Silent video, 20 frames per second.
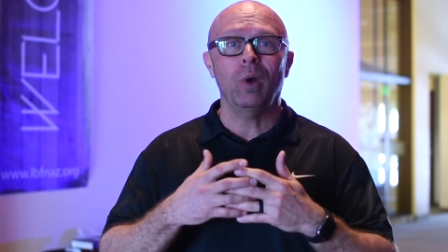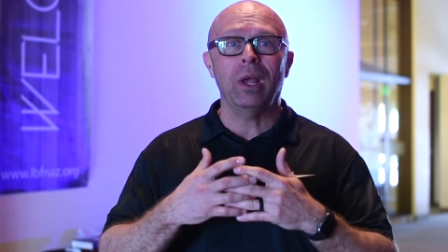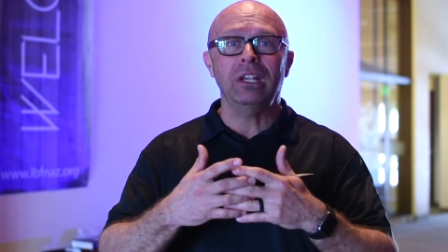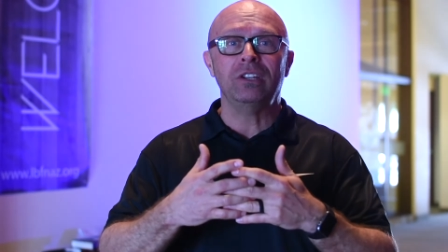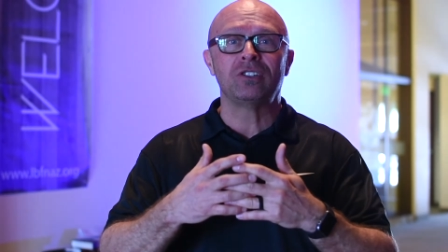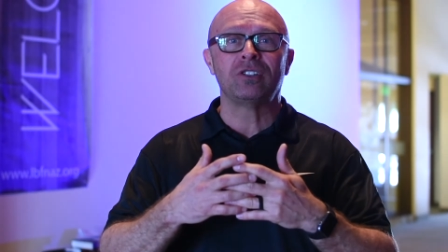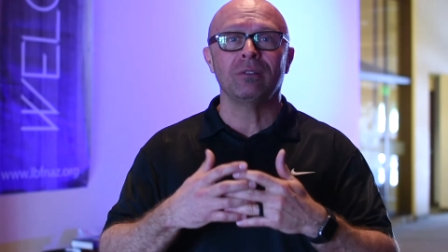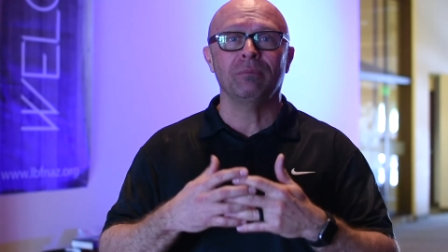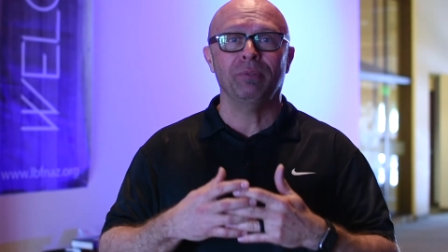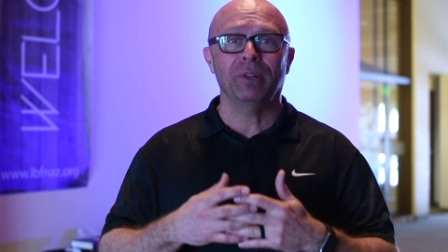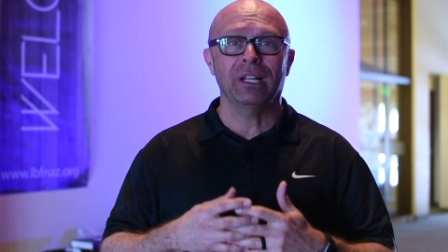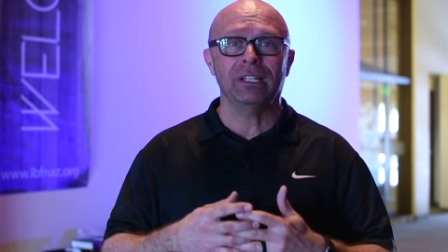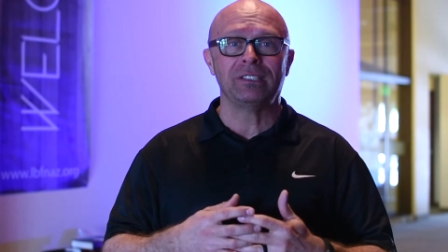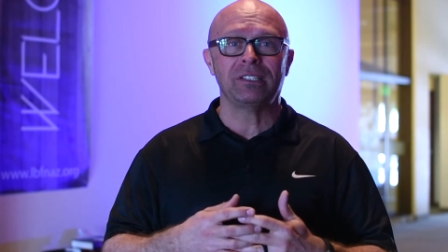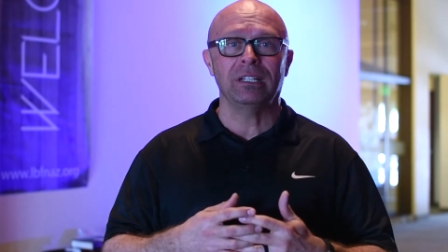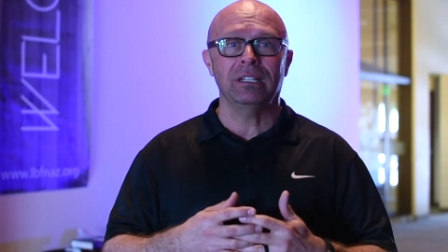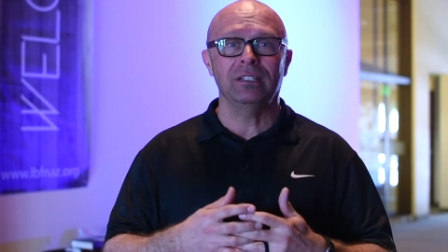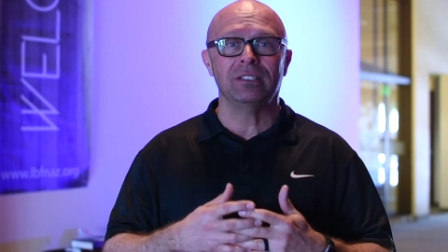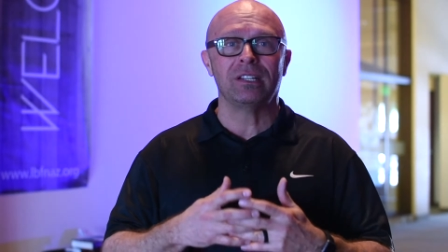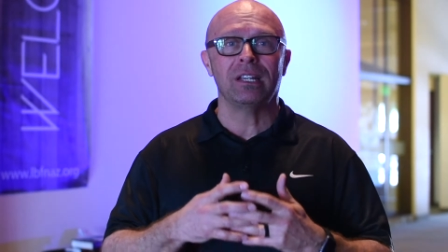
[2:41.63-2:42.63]
waste your
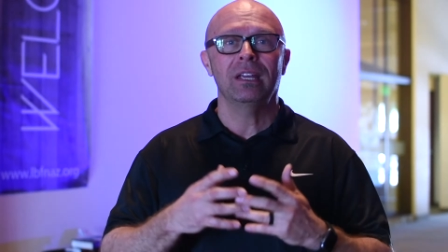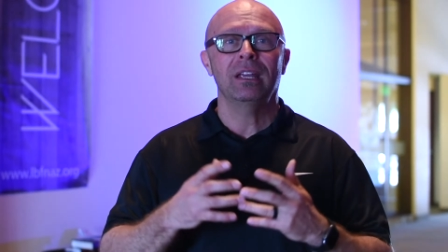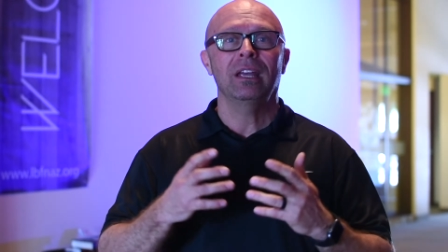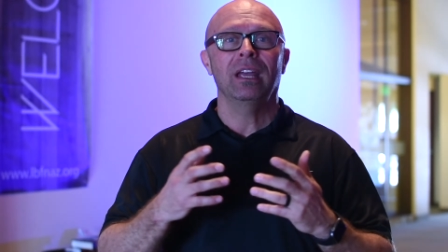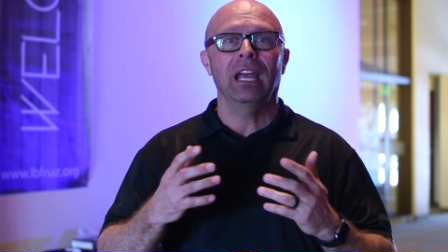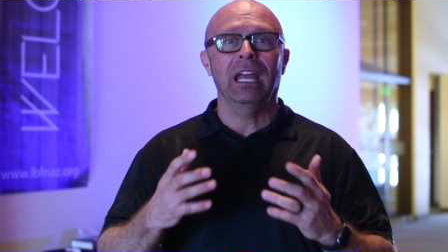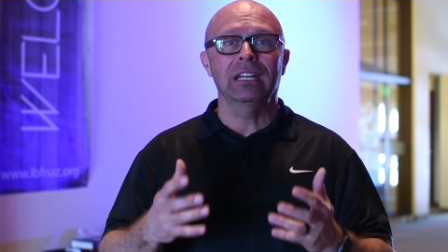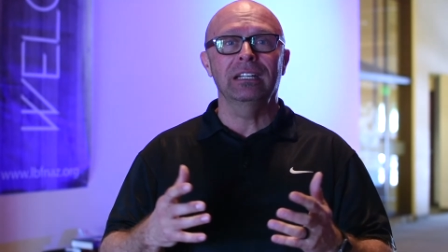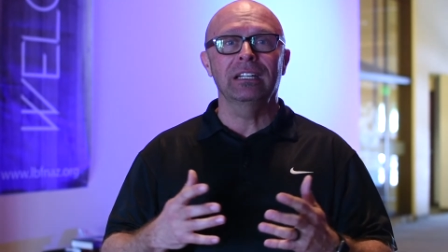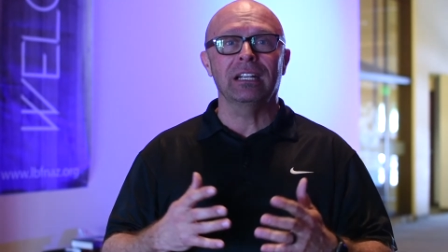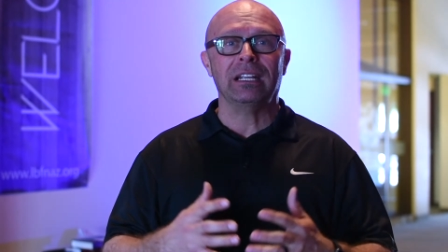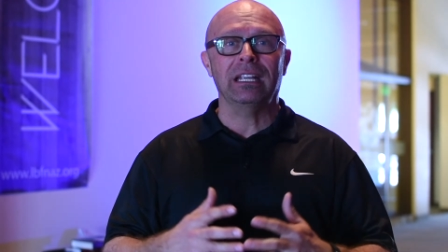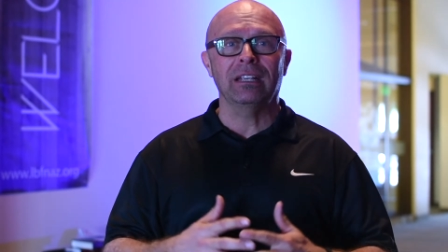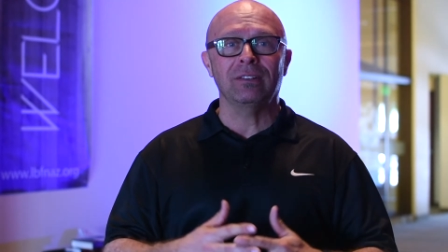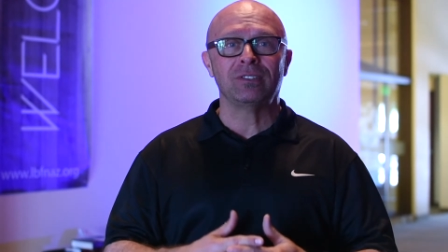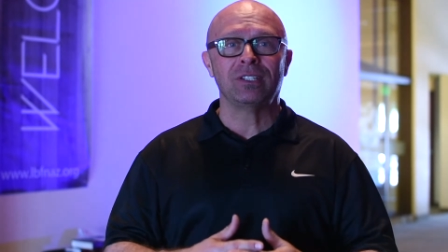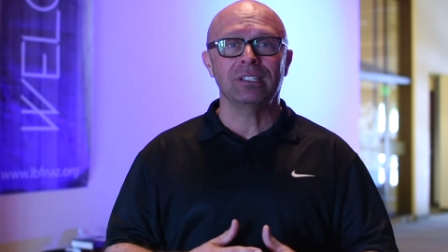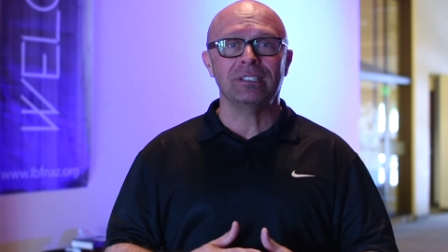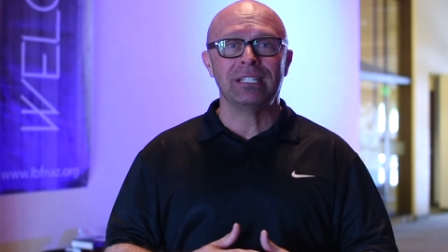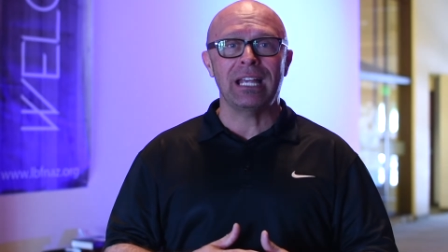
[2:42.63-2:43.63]
blessings and your
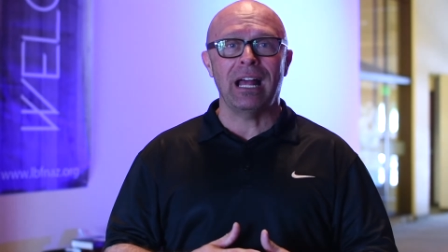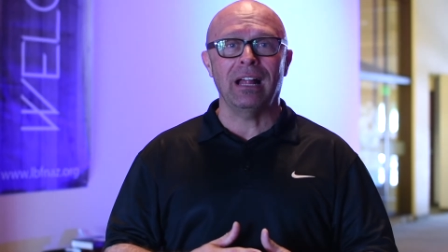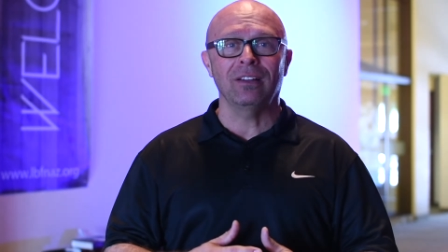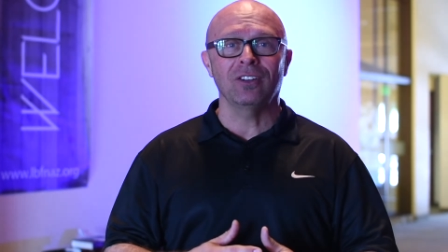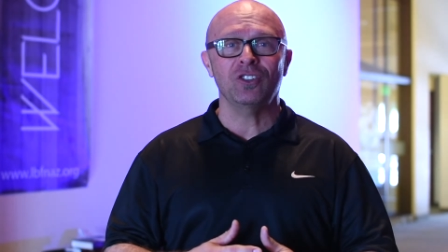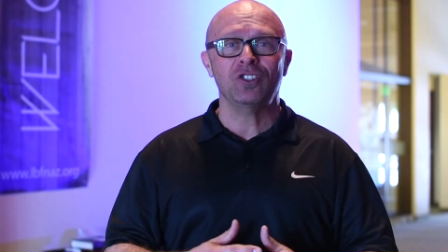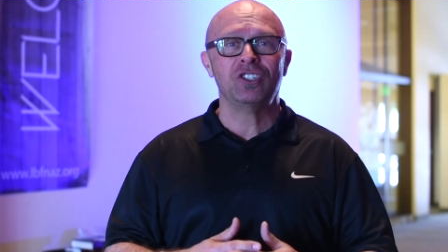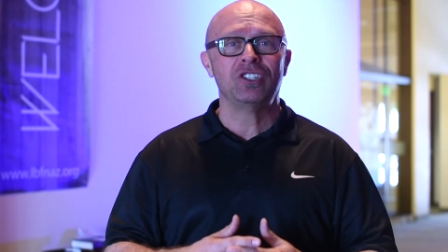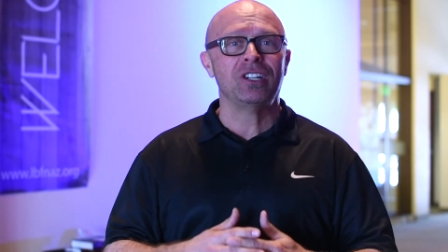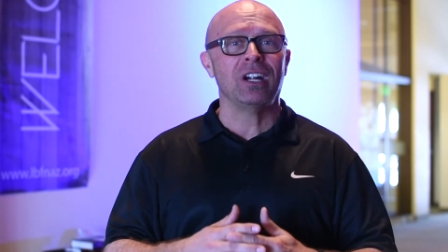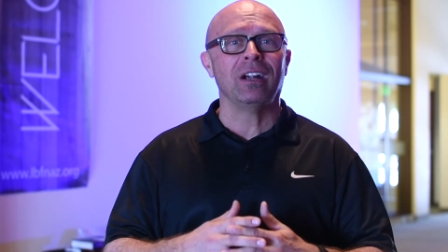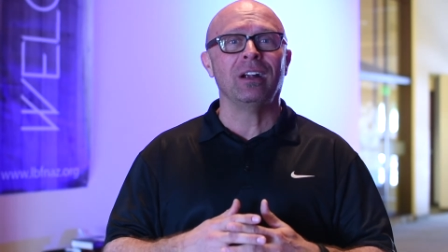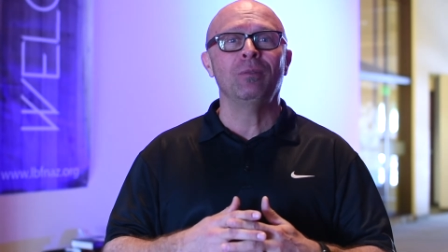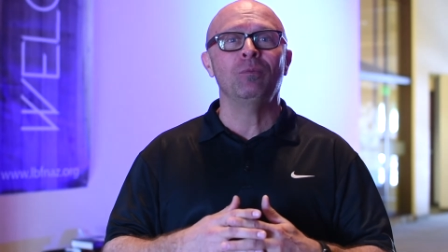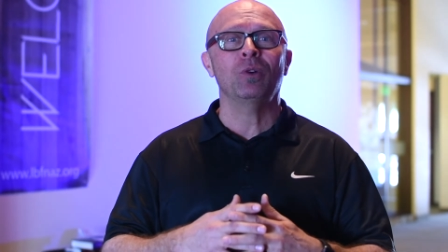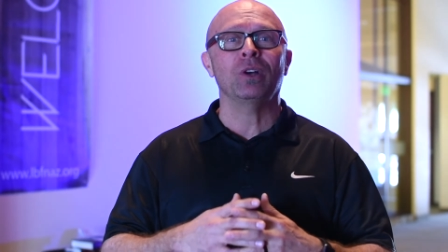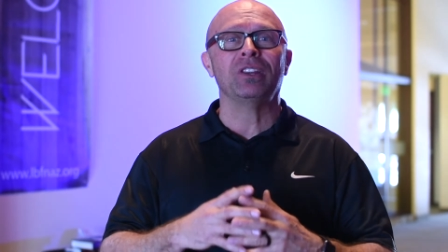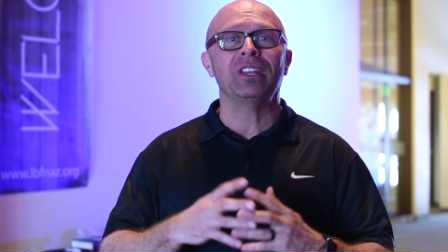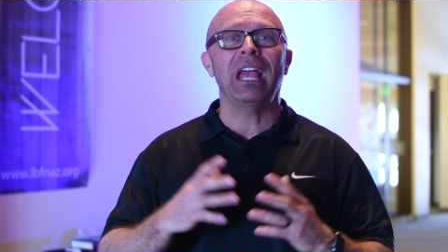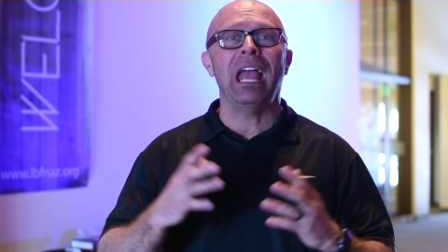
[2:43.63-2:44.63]
gifts and talents. Share
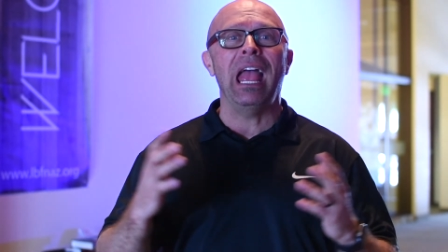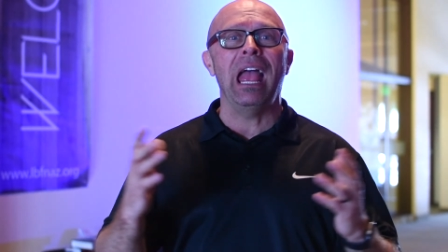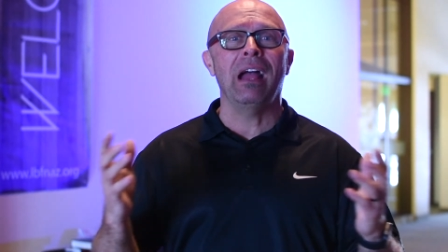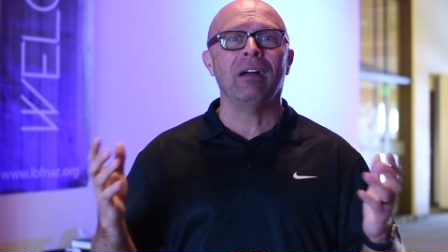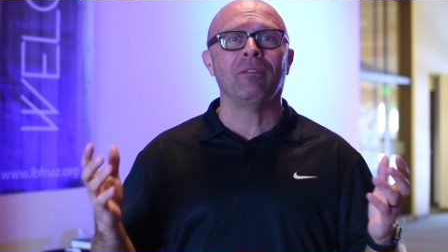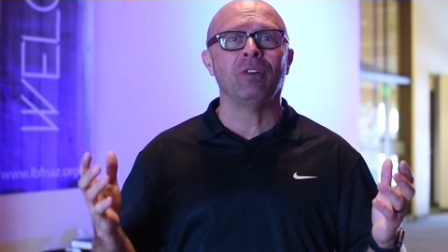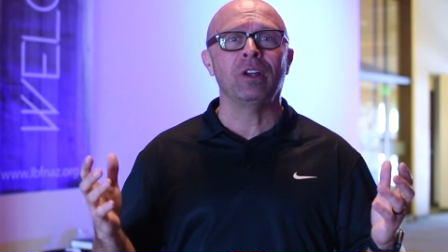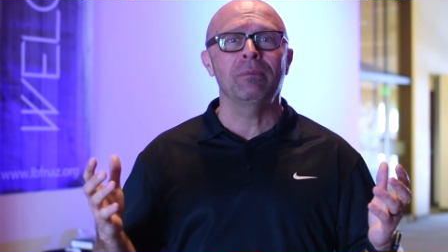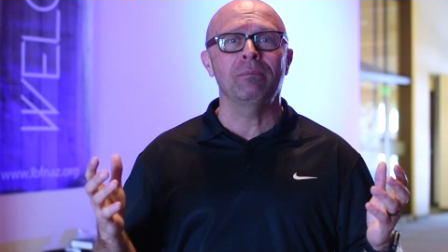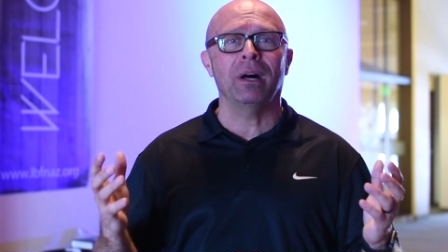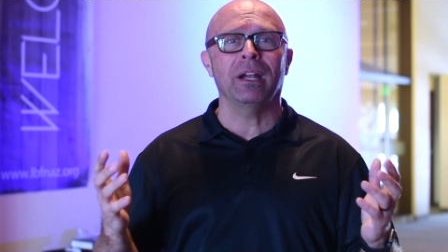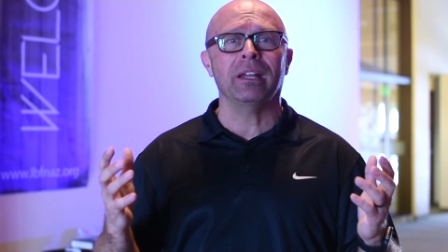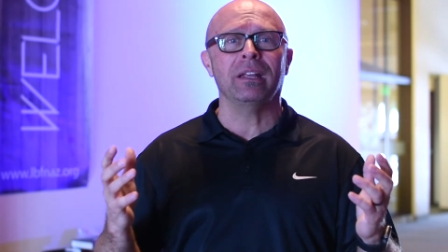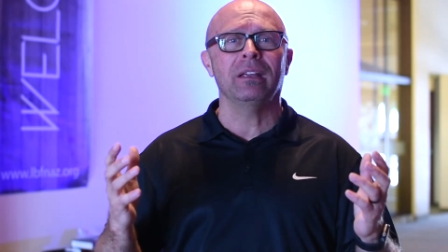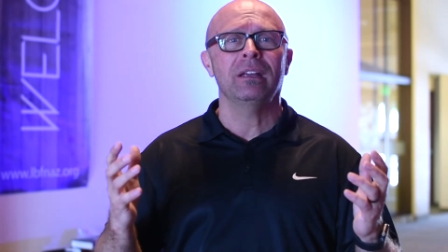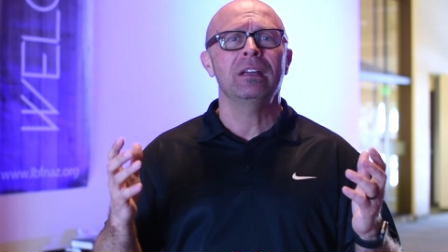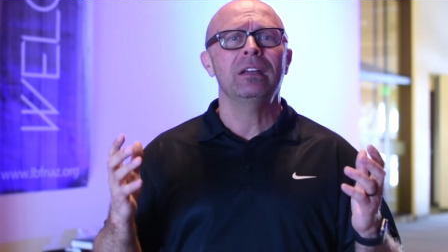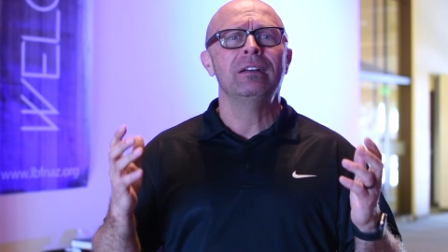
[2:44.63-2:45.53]
them with everybody,